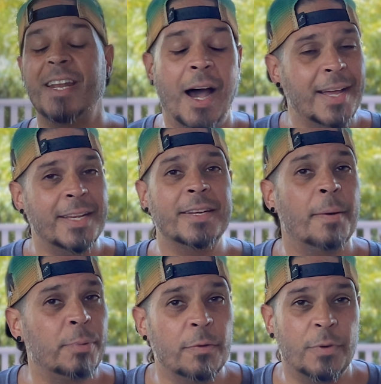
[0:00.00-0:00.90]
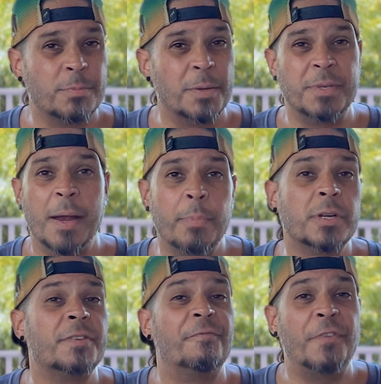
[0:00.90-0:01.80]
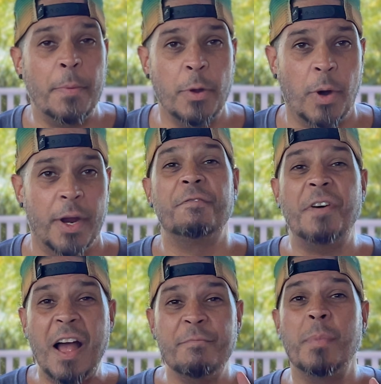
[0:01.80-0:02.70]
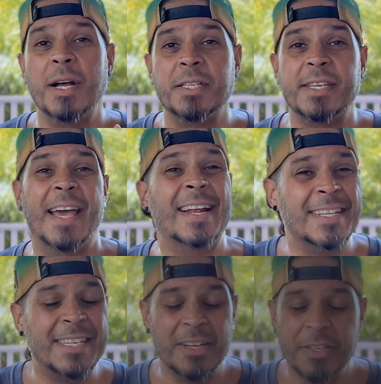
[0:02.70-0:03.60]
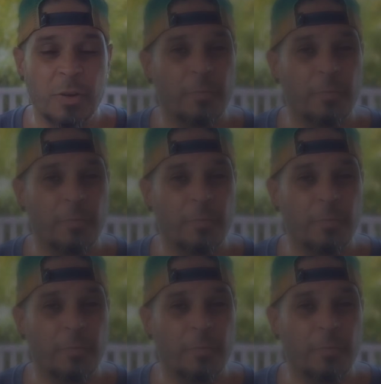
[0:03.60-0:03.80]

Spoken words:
and I did an upload from September to February, 5 months, and I still did